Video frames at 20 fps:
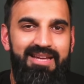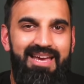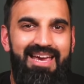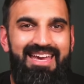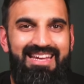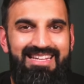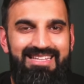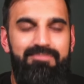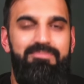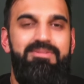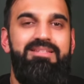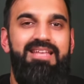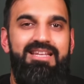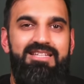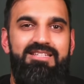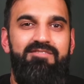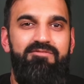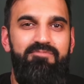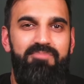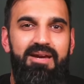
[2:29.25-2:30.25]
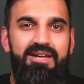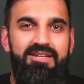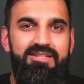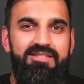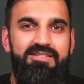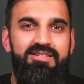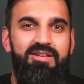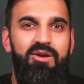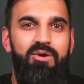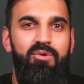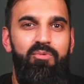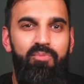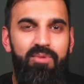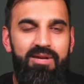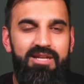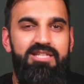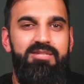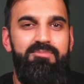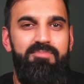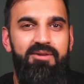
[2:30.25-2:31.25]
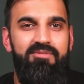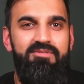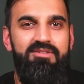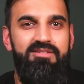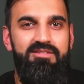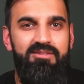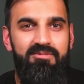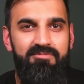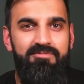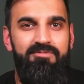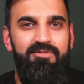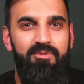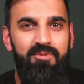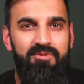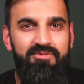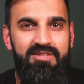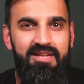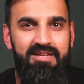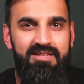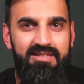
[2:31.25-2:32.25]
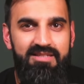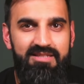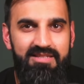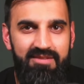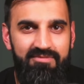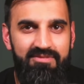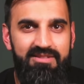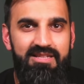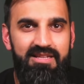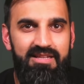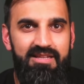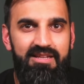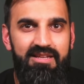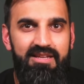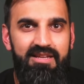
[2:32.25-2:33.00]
80% of patients will experience some form of sensitivity.